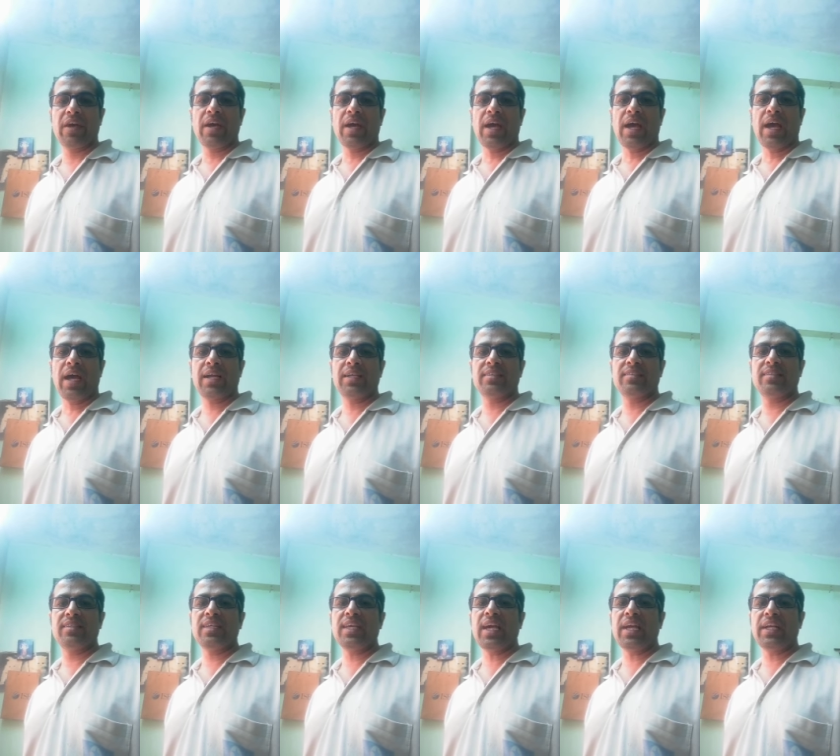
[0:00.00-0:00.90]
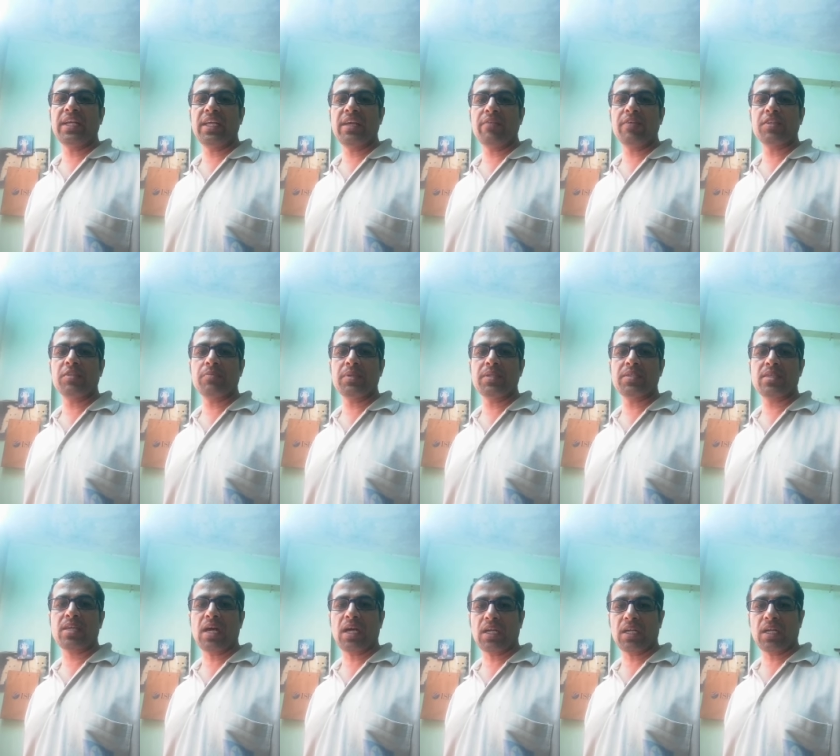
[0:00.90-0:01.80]
and CID, which means
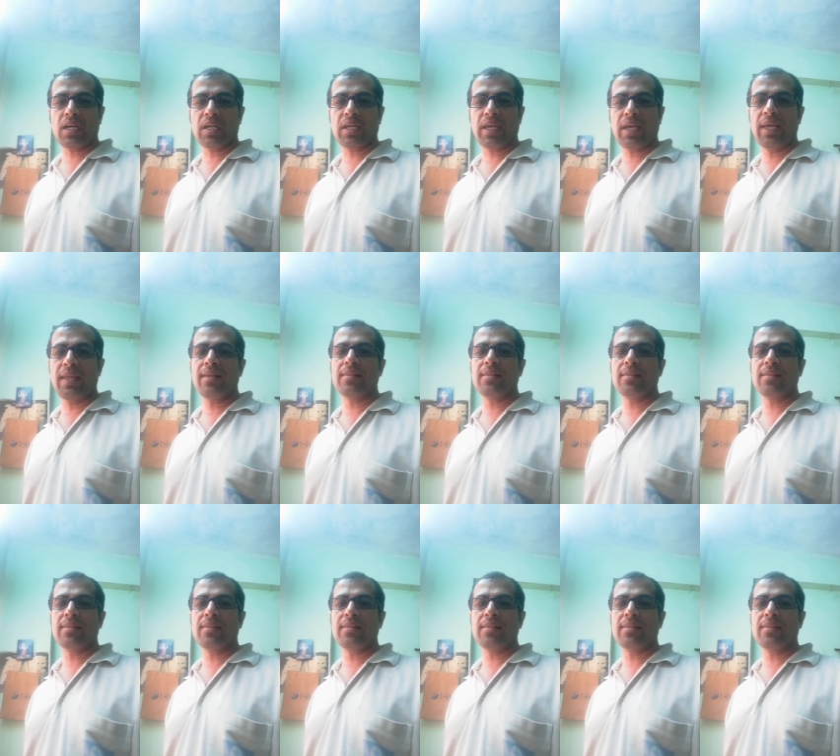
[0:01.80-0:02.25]
cut or kill.